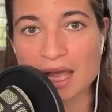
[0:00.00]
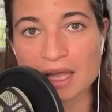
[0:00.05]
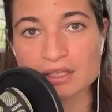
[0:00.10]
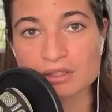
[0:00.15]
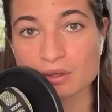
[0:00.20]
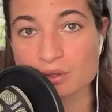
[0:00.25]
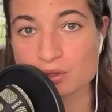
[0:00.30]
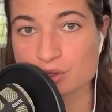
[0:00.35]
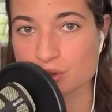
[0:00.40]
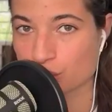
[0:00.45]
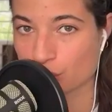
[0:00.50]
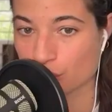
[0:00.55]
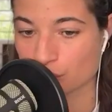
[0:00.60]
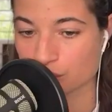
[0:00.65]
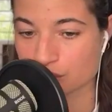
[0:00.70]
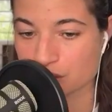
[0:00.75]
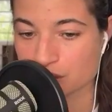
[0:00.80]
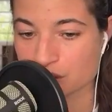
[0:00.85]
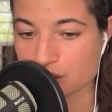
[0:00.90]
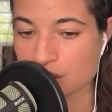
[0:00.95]
and also
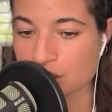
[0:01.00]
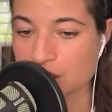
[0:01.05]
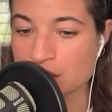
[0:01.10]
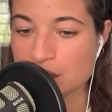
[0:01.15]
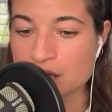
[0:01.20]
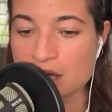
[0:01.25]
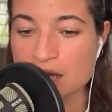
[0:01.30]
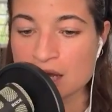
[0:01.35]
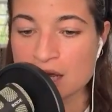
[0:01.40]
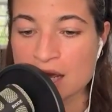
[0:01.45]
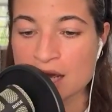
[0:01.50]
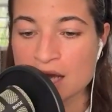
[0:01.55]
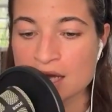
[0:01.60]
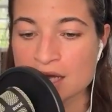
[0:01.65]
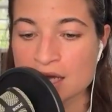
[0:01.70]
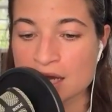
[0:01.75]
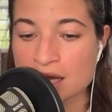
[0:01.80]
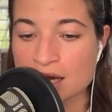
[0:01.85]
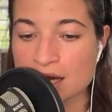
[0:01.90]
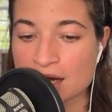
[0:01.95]
goals.
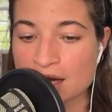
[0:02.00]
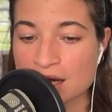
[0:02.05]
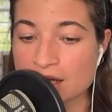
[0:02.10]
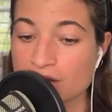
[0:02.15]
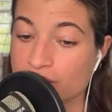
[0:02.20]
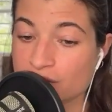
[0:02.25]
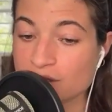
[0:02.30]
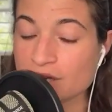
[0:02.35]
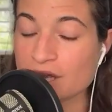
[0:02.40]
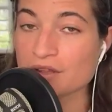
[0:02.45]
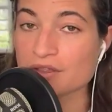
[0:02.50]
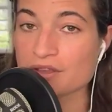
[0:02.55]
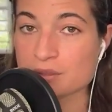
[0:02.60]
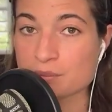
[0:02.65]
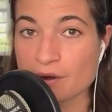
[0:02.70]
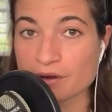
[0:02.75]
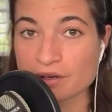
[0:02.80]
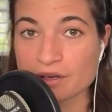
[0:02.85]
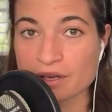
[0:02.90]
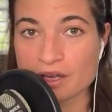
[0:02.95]
If you like
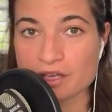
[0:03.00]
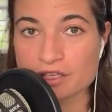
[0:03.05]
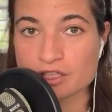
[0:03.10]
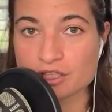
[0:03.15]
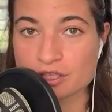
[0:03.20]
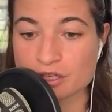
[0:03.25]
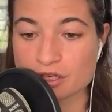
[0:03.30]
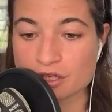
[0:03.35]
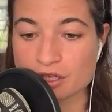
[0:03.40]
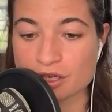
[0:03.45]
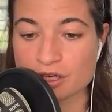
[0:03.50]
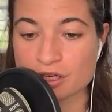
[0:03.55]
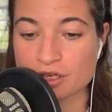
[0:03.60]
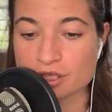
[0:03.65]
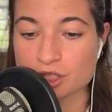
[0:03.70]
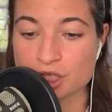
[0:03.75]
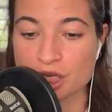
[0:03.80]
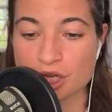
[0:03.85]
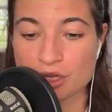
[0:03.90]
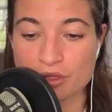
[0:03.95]
this podcast,
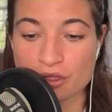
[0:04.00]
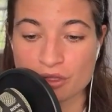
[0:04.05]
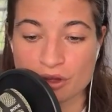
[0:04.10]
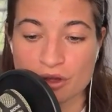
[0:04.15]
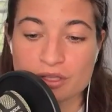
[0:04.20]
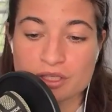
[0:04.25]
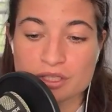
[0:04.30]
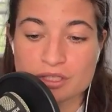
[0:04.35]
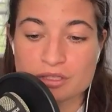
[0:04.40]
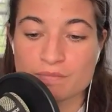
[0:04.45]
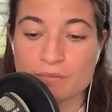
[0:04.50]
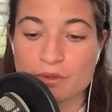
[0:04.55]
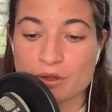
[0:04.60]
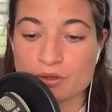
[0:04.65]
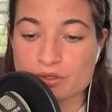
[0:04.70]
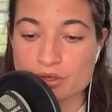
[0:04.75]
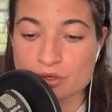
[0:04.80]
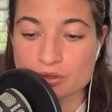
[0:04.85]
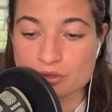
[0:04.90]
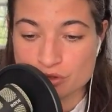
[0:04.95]
share your thoughts
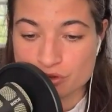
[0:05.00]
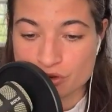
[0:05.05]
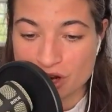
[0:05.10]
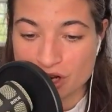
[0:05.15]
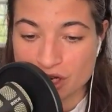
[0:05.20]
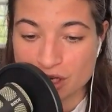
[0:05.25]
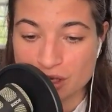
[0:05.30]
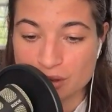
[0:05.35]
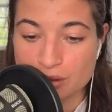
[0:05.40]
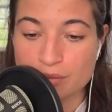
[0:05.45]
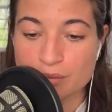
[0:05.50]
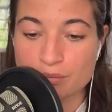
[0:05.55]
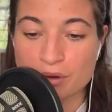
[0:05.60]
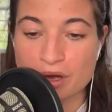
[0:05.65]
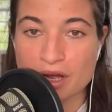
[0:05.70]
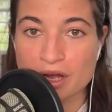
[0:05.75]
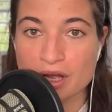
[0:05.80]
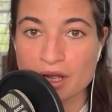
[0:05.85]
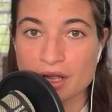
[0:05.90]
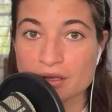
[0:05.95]
on Zone 2 training
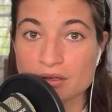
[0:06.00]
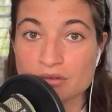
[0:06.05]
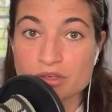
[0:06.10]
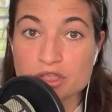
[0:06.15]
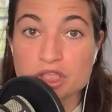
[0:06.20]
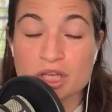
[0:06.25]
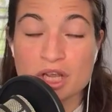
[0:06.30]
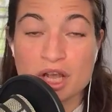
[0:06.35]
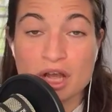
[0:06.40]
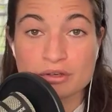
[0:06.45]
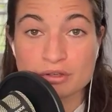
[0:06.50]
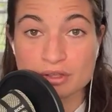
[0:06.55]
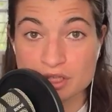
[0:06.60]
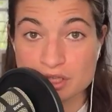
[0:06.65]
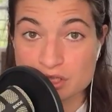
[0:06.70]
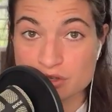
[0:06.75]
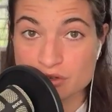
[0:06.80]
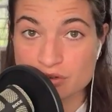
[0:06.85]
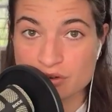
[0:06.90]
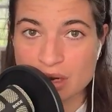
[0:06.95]
by reaching out on
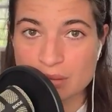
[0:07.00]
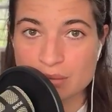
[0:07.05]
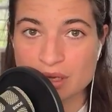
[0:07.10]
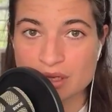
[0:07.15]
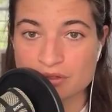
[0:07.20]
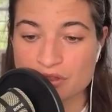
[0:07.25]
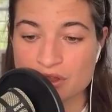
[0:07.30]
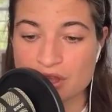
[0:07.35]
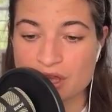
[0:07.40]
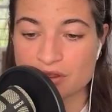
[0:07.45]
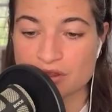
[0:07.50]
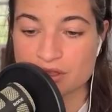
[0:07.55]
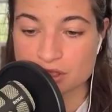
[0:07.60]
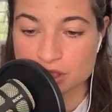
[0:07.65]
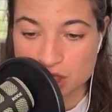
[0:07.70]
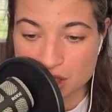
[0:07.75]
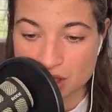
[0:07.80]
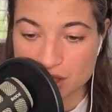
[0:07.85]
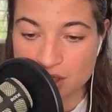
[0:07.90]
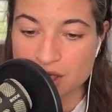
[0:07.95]
Instagram at the
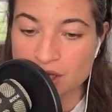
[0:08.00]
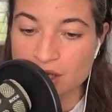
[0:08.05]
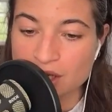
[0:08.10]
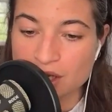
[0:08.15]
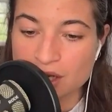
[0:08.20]
Andi.